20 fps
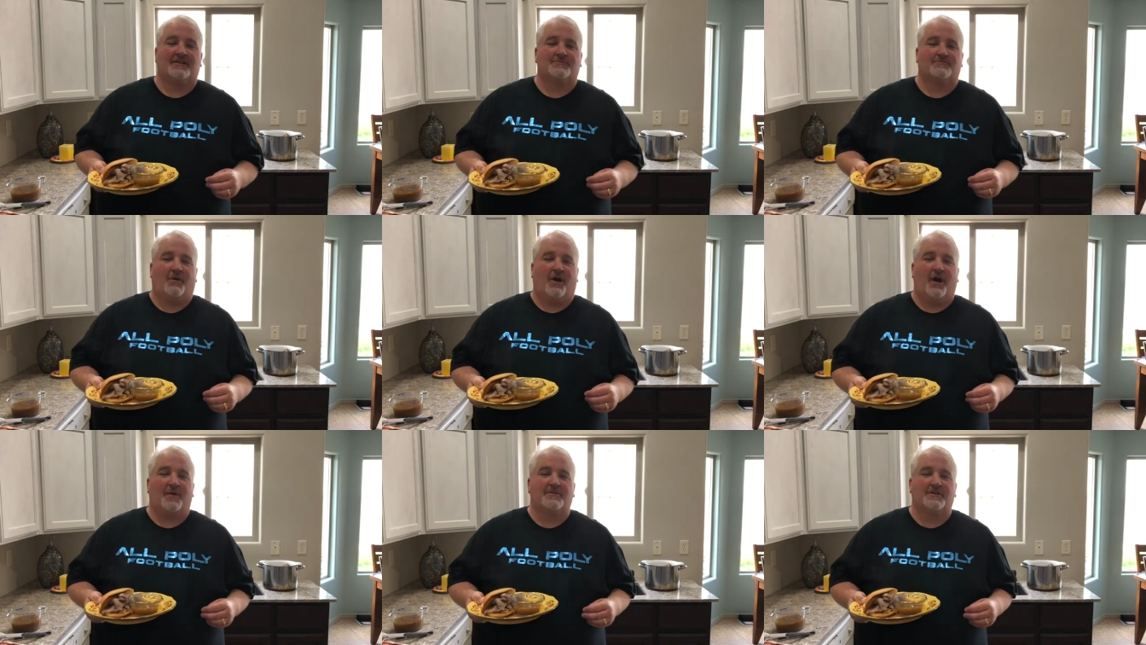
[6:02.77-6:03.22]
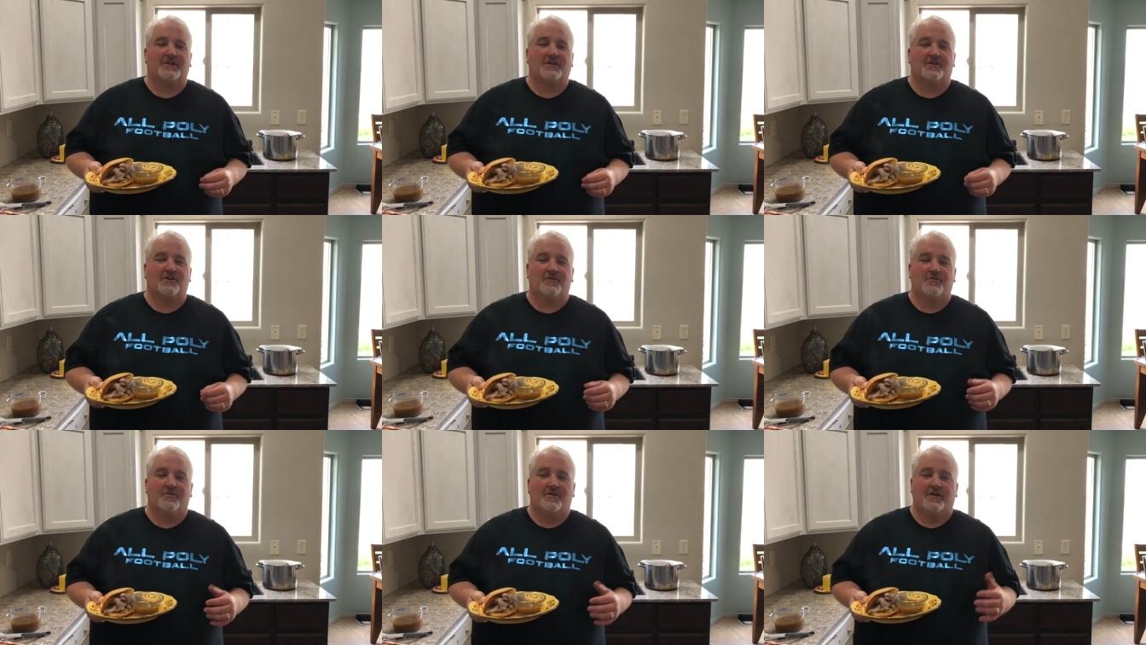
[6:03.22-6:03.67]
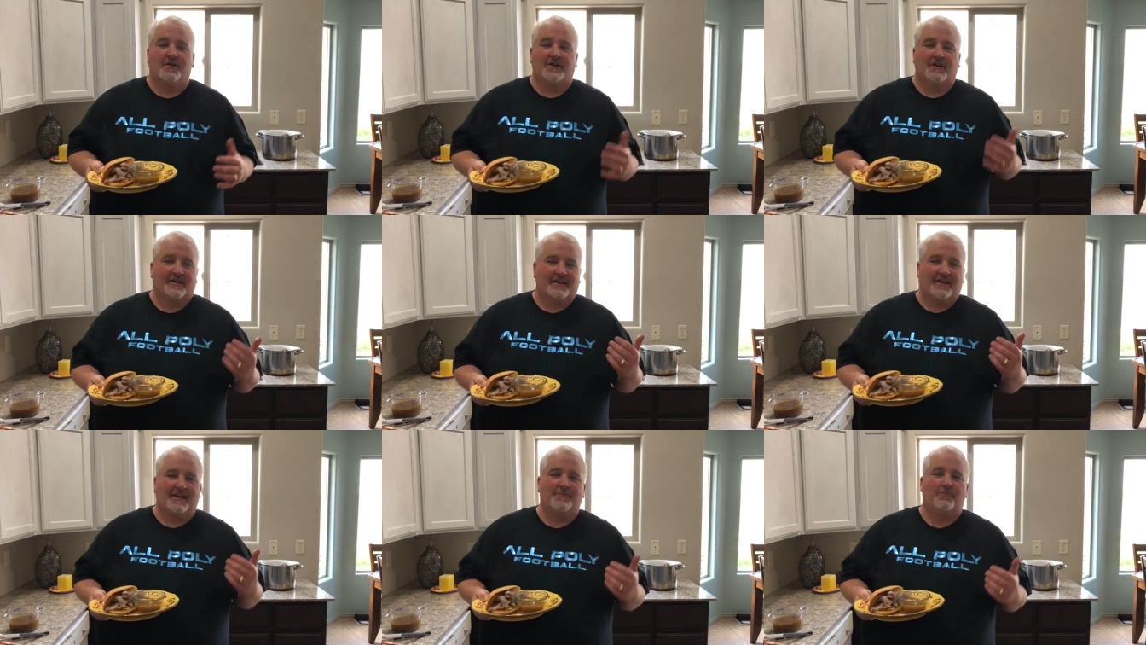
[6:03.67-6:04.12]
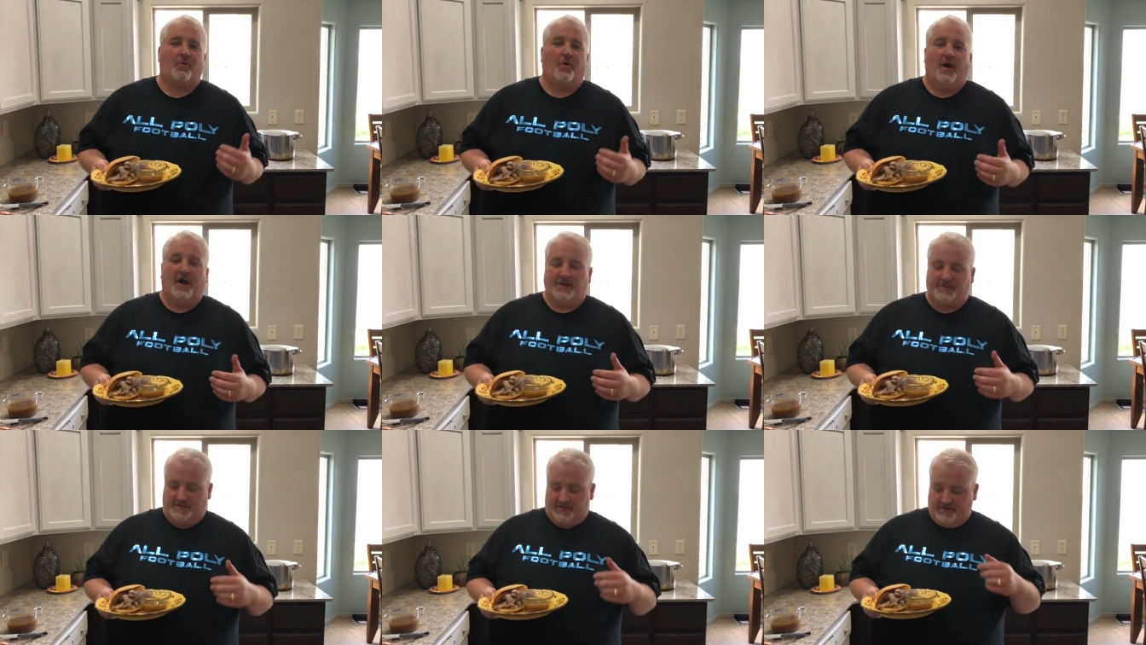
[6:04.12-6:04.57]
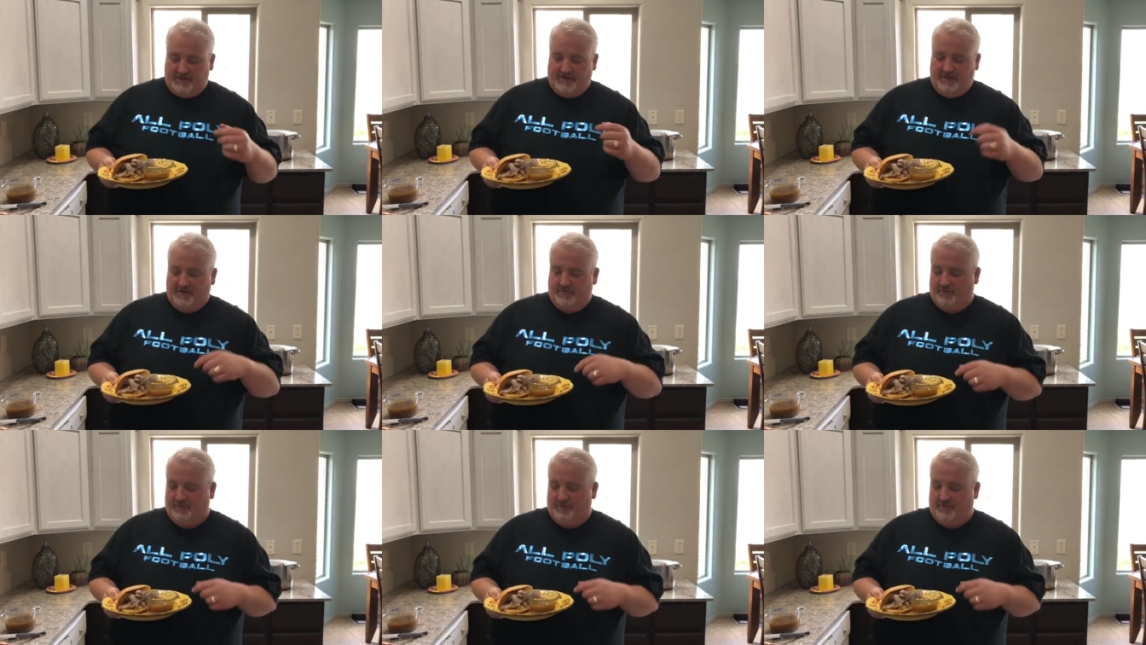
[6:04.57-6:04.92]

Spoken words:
Barbecue. Keep watching.